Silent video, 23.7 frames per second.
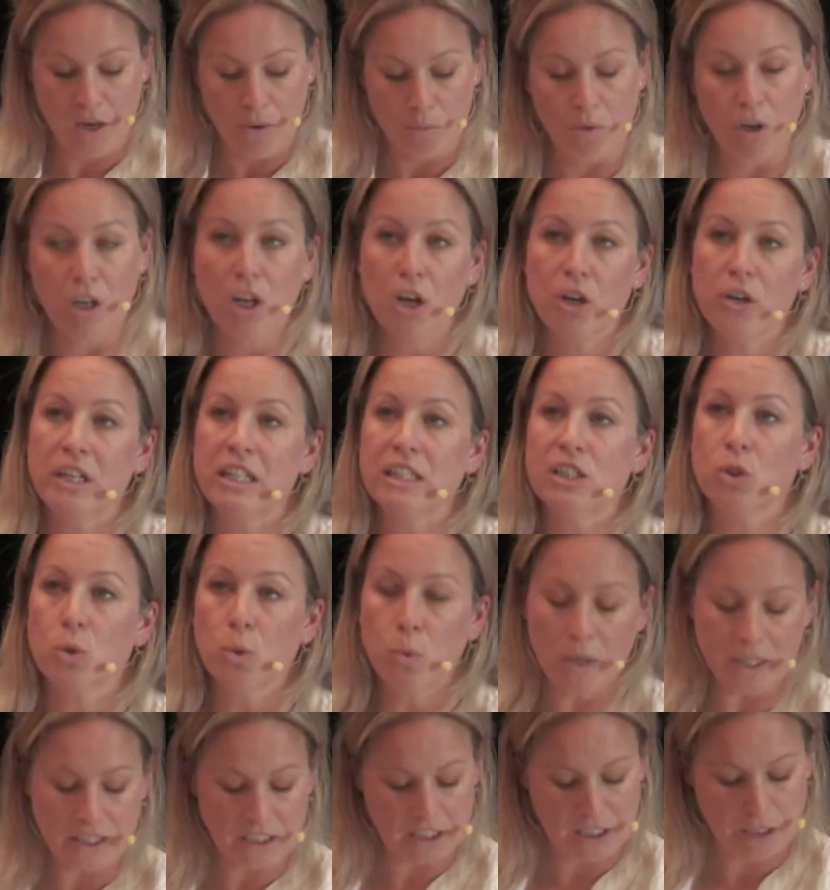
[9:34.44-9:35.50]
While only
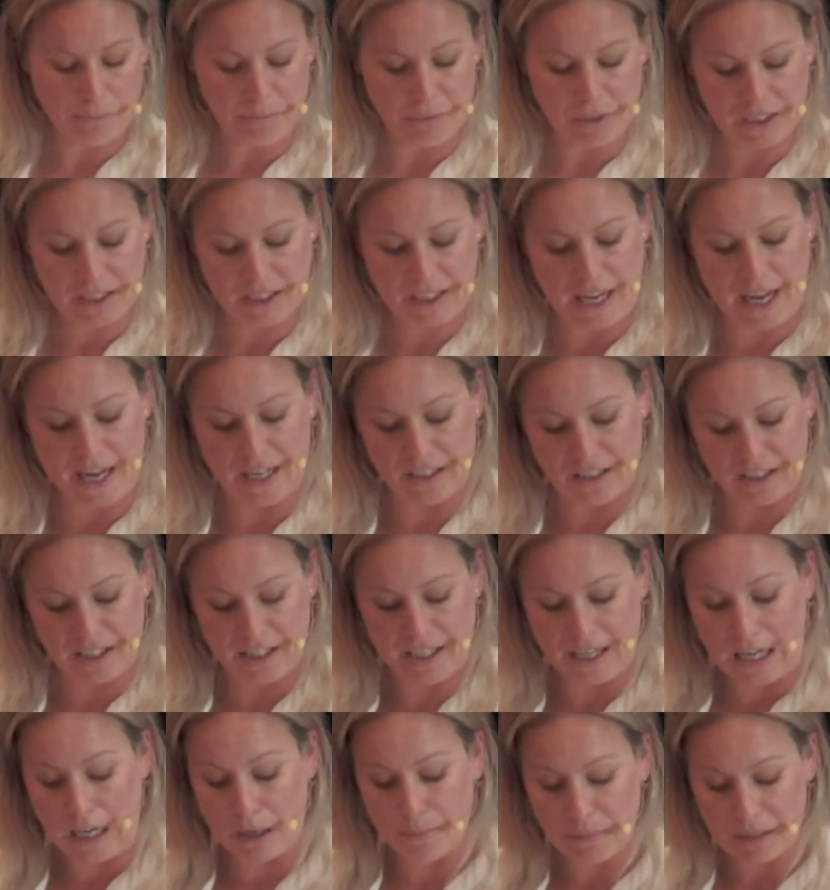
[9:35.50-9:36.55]
20%
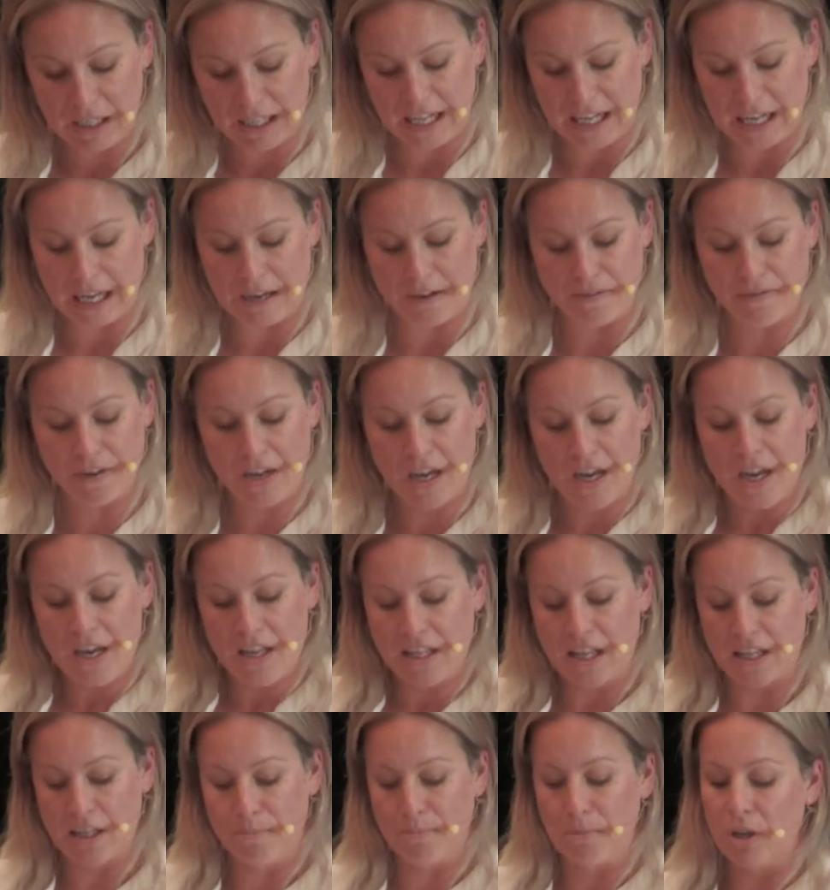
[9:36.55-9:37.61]
now believe
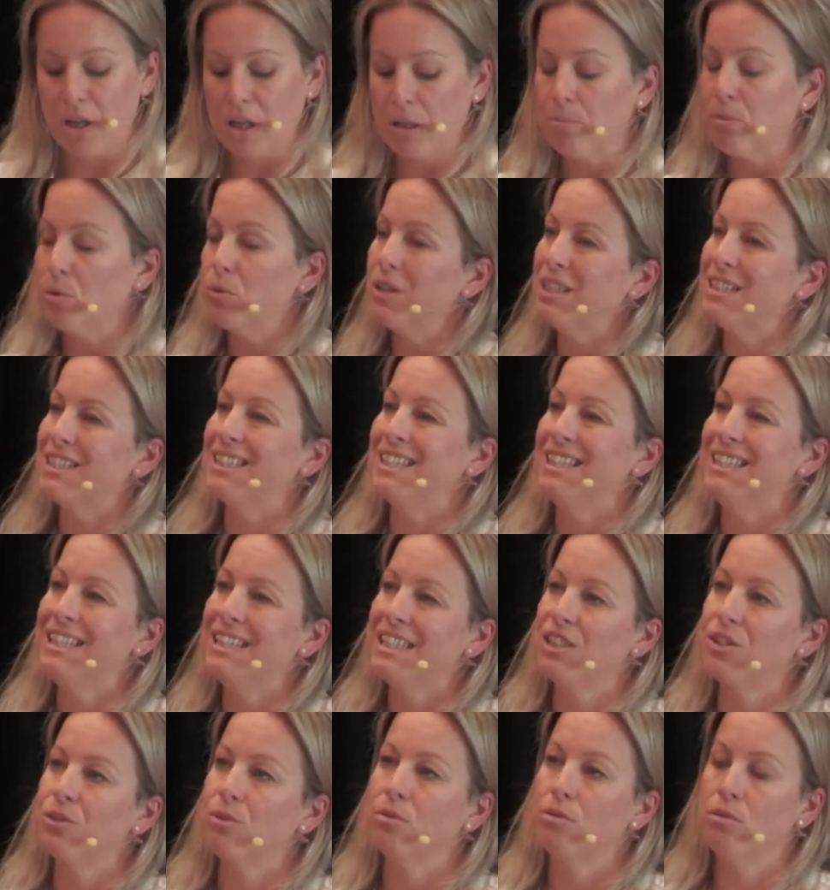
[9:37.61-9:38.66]
that the Bible is the
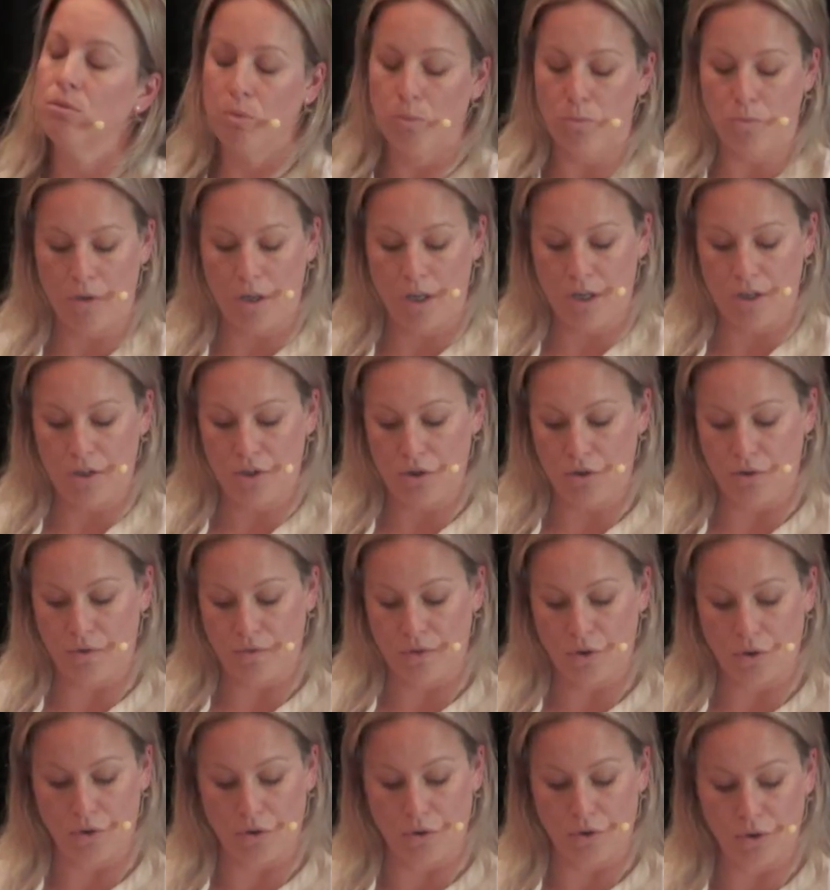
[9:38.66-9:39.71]
literal word
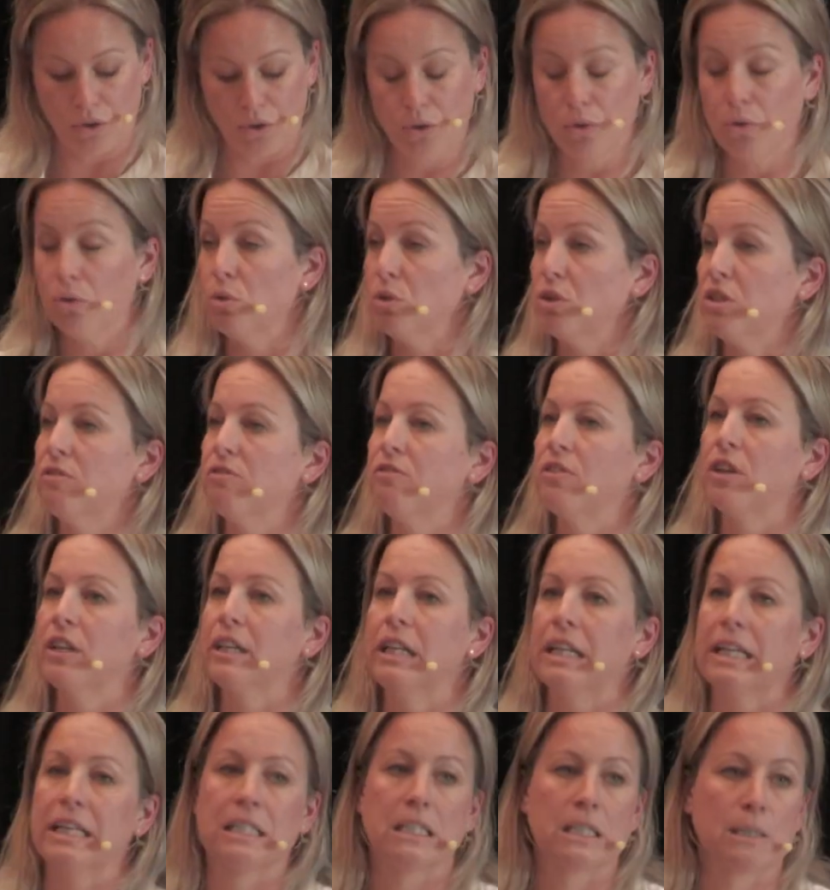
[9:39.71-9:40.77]
of God or
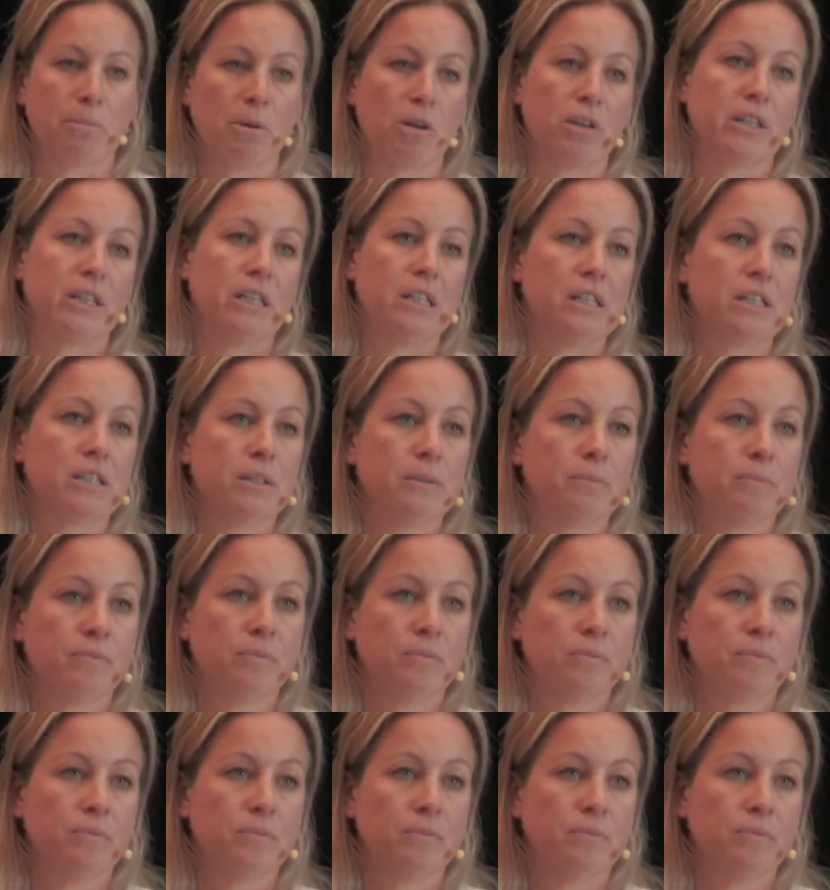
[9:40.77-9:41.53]
divinely inspired.